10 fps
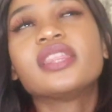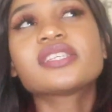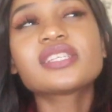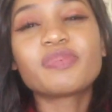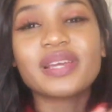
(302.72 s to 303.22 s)

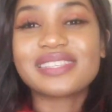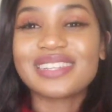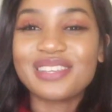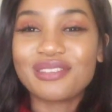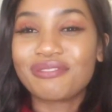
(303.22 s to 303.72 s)
this is
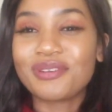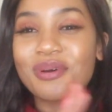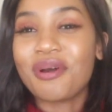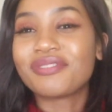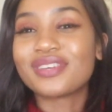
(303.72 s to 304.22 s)
basically the
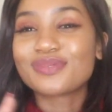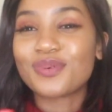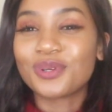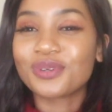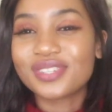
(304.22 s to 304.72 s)
flow of this
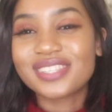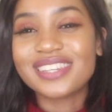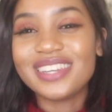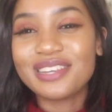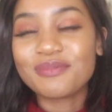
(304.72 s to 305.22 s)
morning
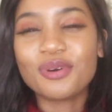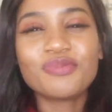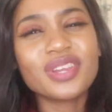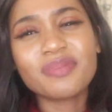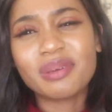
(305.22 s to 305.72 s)
routine.
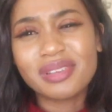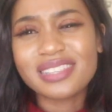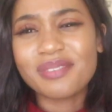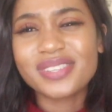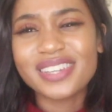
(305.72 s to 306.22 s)
Hopefully, maybe
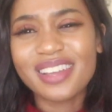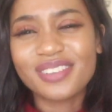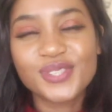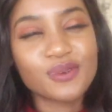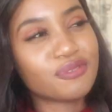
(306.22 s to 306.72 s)
someday
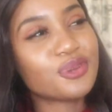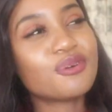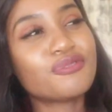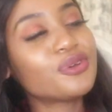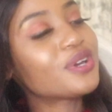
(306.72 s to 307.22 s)
I'll do a
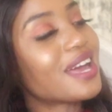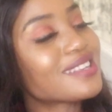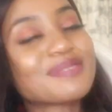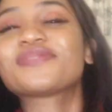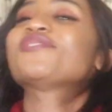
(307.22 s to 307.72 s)
video for you
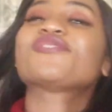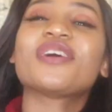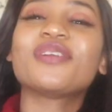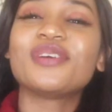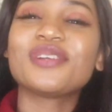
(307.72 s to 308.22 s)
guys. I'm still
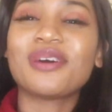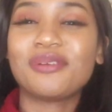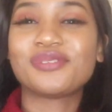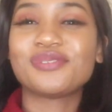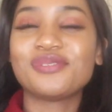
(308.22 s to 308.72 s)
trying to learn how
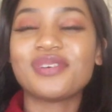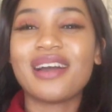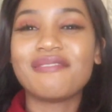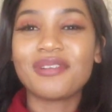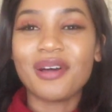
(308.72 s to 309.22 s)
to do
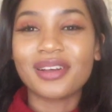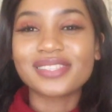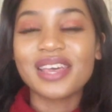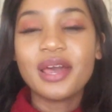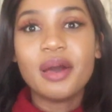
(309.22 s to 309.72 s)
uh,
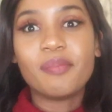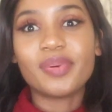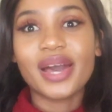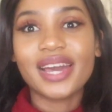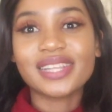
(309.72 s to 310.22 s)
vlogs,
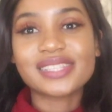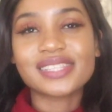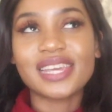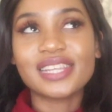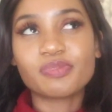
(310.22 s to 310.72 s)

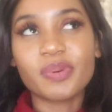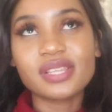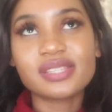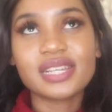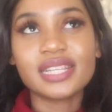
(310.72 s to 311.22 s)
but it's
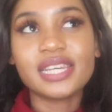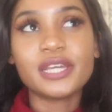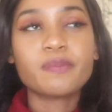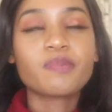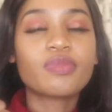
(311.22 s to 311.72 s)

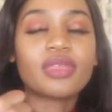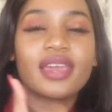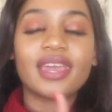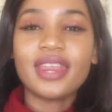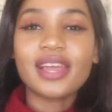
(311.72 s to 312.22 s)
basically
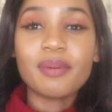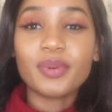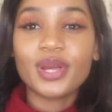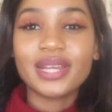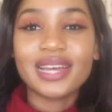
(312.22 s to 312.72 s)
getting
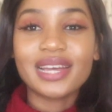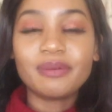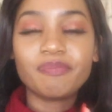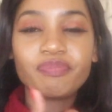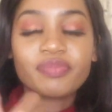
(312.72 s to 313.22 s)
up
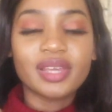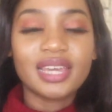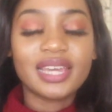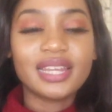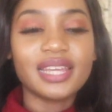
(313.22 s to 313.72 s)
earlier,
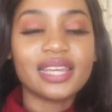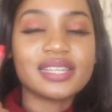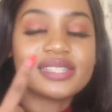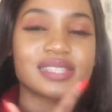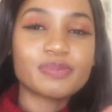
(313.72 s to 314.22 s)
it
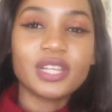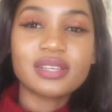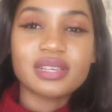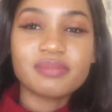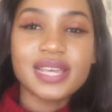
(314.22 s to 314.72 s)
is
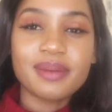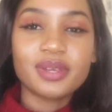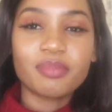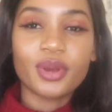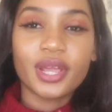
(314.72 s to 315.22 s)
spending some
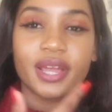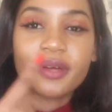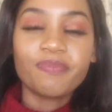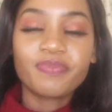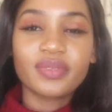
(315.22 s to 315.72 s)
time in
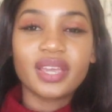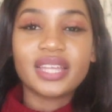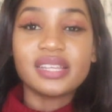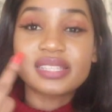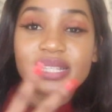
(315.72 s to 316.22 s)
prayer,
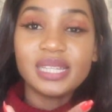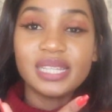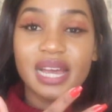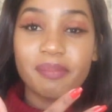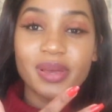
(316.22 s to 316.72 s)
it is
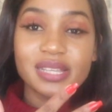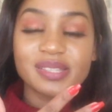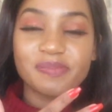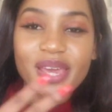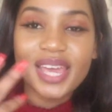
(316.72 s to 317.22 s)
cleaning up my
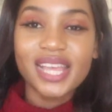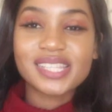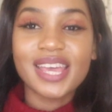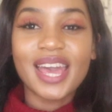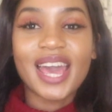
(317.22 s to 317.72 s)

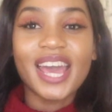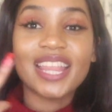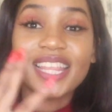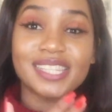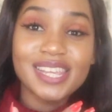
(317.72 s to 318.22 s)
space,
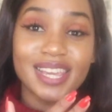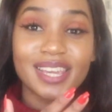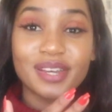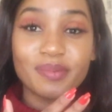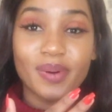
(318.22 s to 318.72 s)
and then
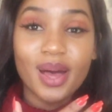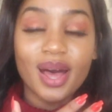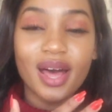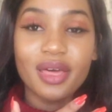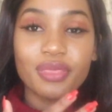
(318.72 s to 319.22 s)
taking a
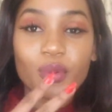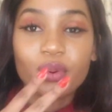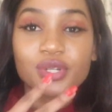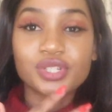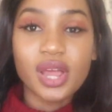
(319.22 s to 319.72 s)
bath
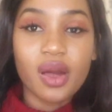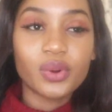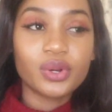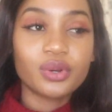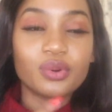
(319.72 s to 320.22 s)
or a
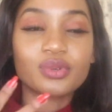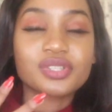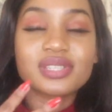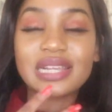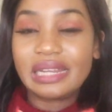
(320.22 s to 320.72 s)
shower or
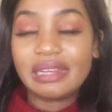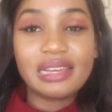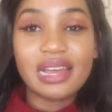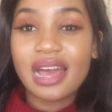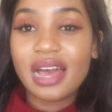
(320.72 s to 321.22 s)
just
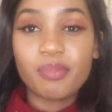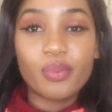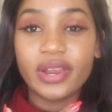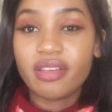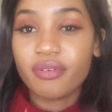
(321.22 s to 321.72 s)
cleaning
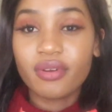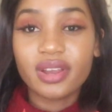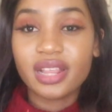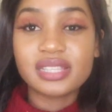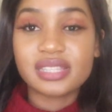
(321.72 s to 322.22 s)
up whatever
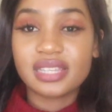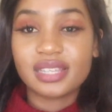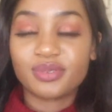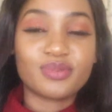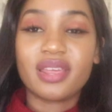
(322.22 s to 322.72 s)
it
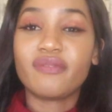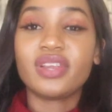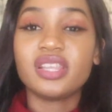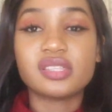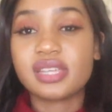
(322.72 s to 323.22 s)
is
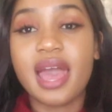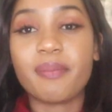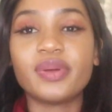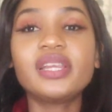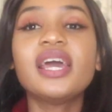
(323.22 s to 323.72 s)
whatever needs to
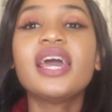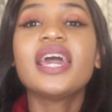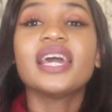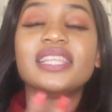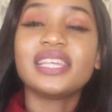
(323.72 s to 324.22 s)
happen
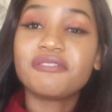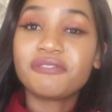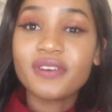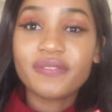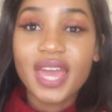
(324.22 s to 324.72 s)
and then
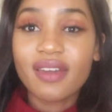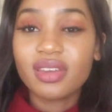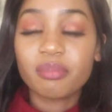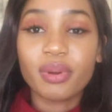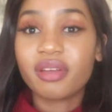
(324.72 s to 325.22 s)
fifth
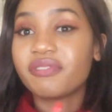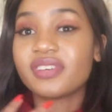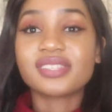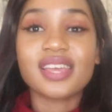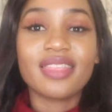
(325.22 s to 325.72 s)
having
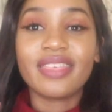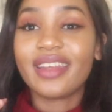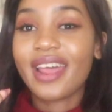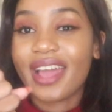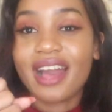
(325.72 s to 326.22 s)
breakfast and
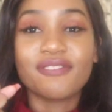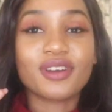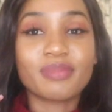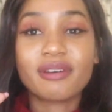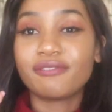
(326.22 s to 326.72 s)
then like i've
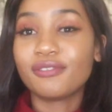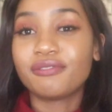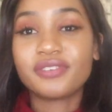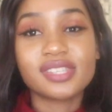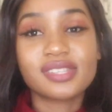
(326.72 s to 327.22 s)
got my full
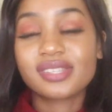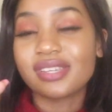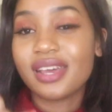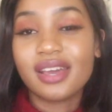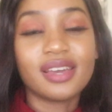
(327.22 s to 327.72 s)
fist